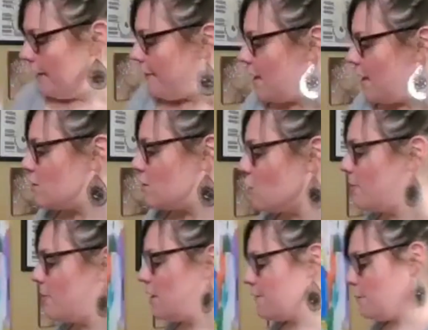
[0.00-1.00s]
Thank you so
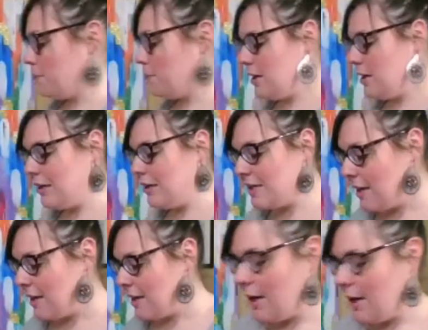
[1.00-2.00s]
much for being here
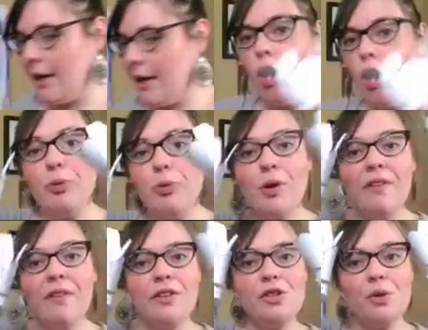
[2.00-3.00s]
tonight. I hope you
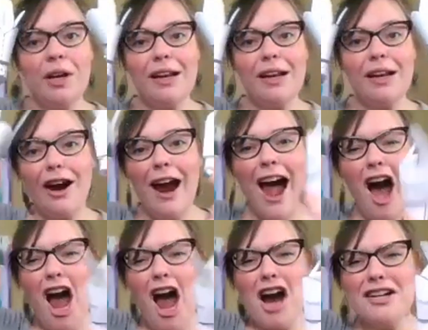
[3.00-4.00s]
have enjoyed our
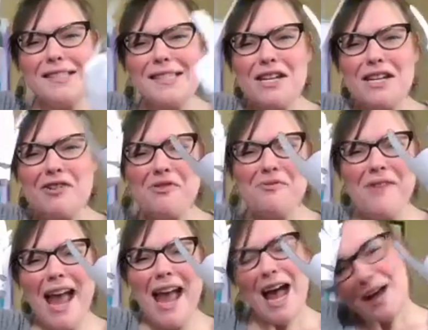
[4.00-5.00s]
arts and
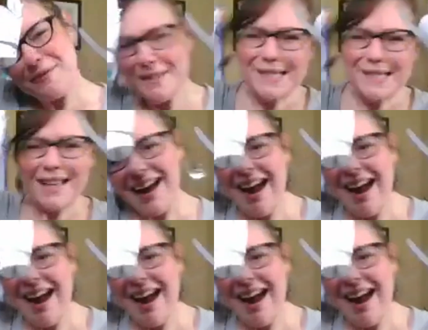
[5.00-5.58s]
crafts.